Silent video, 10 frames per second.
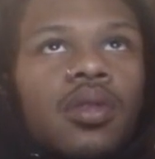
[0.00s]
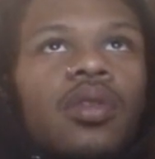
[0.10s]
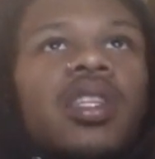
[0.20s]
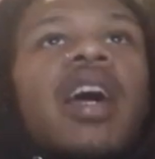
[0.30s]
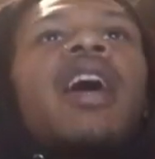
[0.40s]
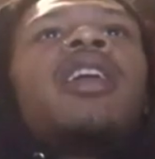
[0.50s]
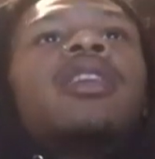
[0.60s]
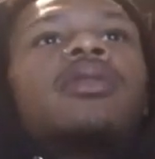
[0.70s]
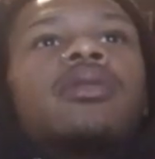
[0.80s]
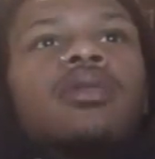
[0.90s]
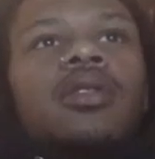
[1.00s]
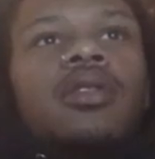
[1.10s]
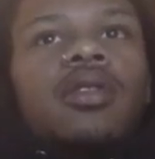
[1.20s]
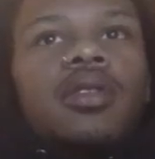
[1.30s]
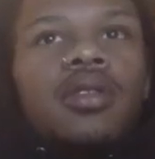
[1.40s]
Was at
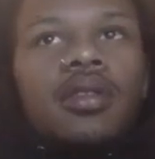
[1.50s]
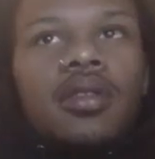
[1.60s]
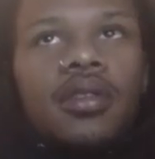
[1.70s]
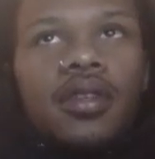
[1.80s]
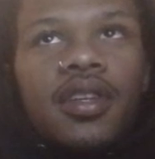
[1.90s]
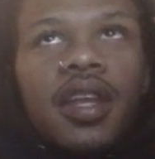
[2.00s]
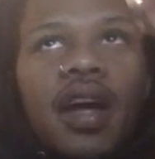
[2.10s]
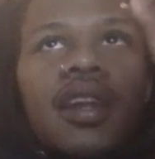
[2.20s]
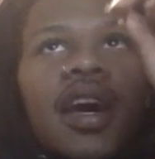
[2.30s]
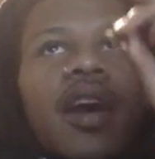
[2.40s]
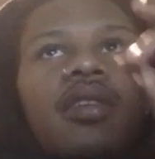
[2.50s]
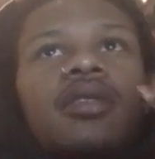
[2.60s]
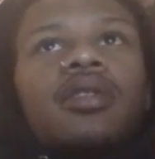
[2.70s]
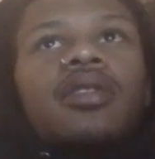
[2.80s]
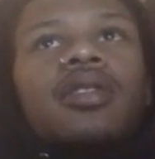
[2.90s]
You're done now.
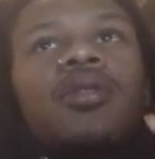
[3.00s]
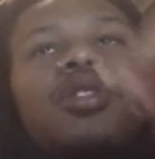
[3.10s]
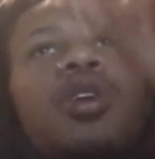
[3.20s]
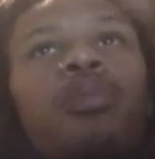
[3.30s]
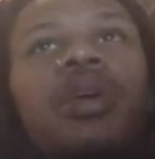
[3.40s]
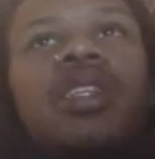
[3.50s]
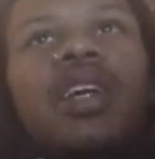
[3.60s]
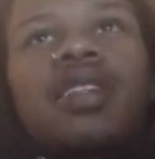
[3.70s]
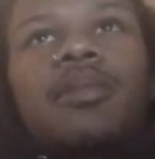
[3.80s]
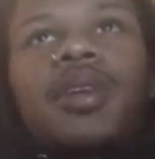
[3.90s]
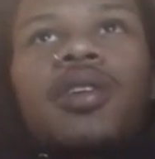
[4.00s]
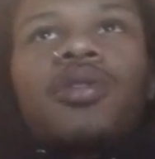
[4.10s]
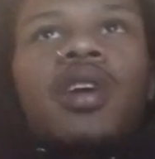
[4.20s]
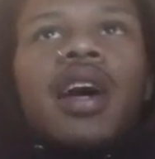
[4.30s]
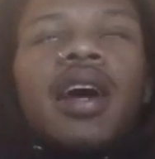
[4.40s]
What your bitch ass up there
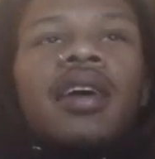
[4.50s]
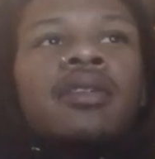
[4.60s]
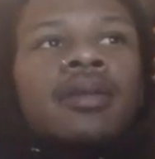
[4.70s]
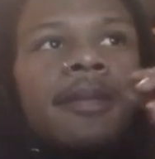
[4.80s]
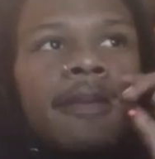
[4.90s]
doing hiding?